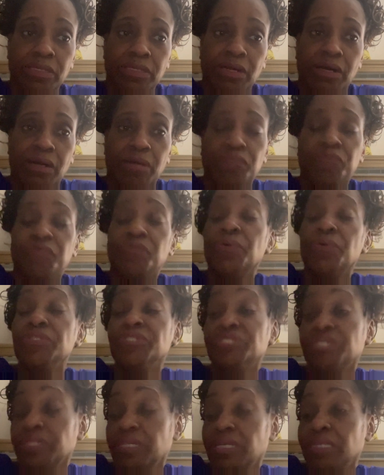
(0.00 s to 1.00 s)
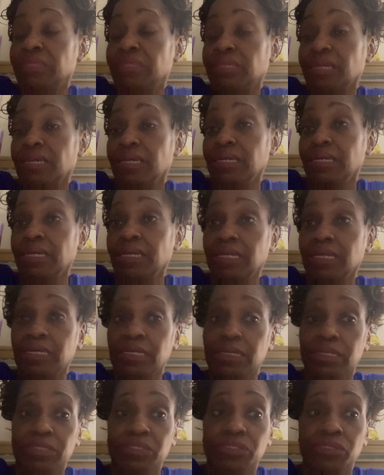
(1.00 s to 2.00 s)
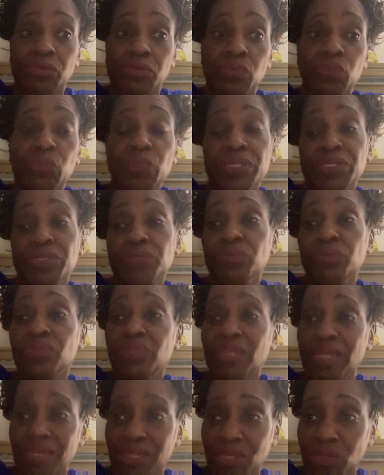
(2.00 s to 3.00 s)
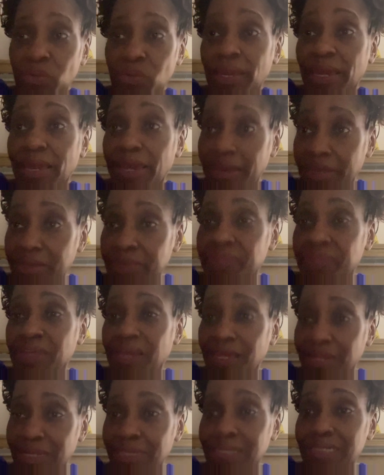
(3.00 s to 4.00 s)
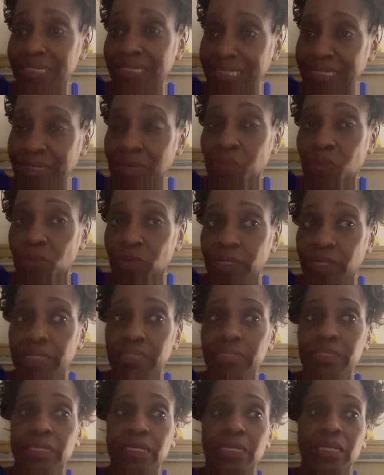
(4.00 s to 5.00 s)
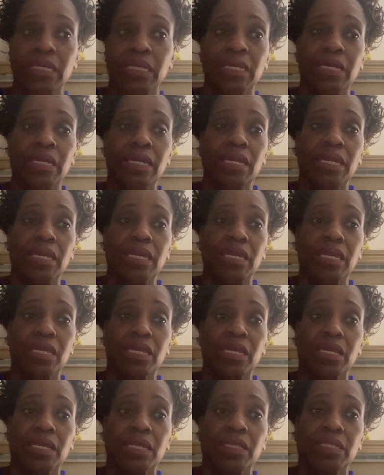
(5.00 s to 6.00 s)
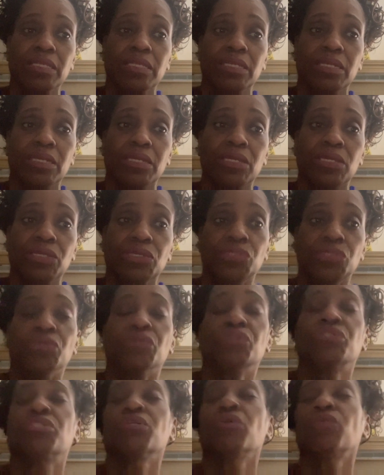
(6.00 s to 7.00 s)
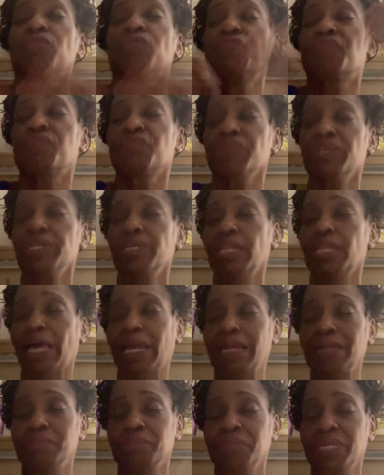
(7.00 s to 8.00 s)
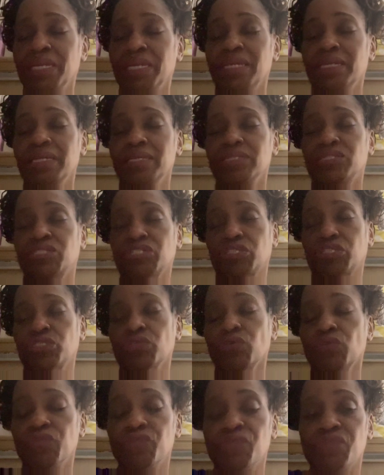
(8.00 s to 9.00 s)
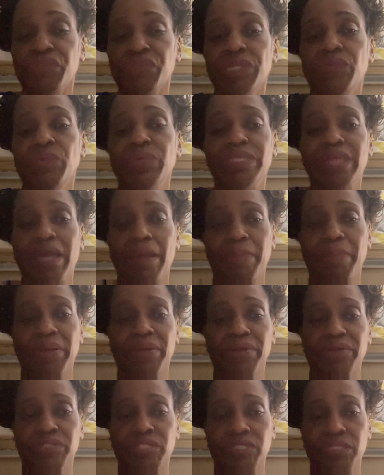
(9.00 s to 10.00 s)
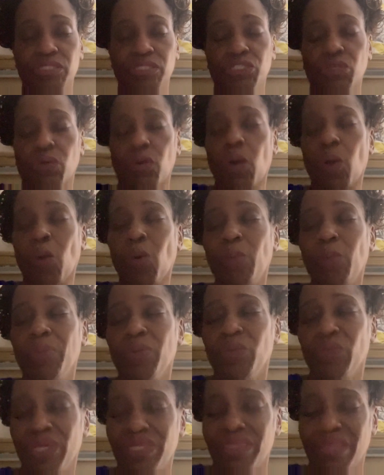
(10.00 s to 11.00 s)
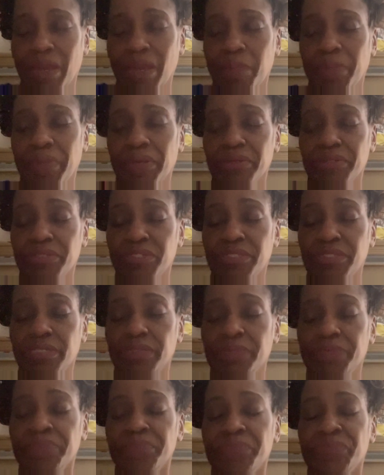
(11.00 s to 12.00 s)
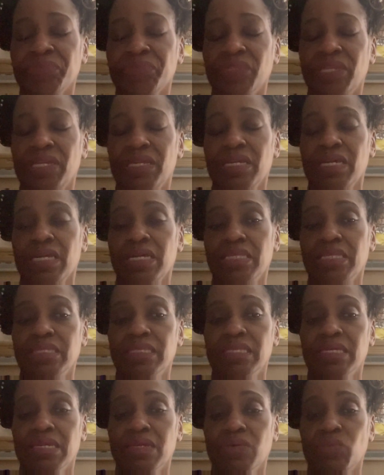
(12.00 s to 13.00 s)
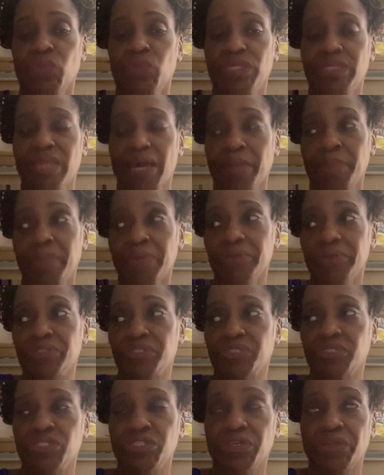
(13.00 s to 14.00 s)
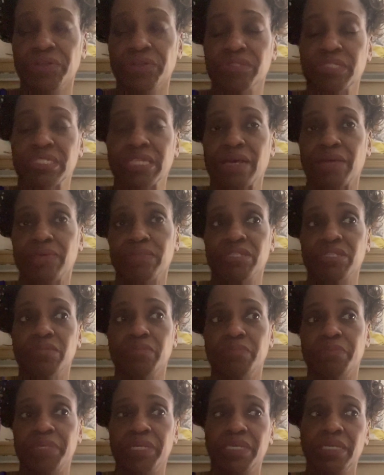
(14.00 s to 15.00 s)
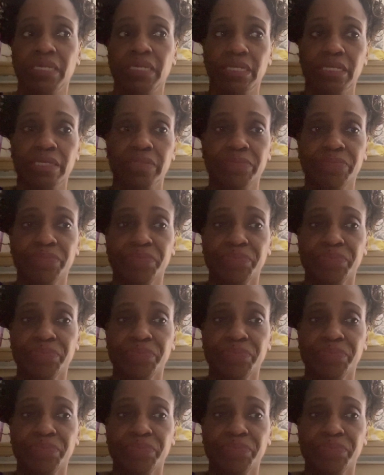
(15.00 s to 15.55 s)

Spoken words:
unfortunate thing is when you think you have that in someone and you're so free, like me, just so free with that person, so open with that person. And then when that person turns out to be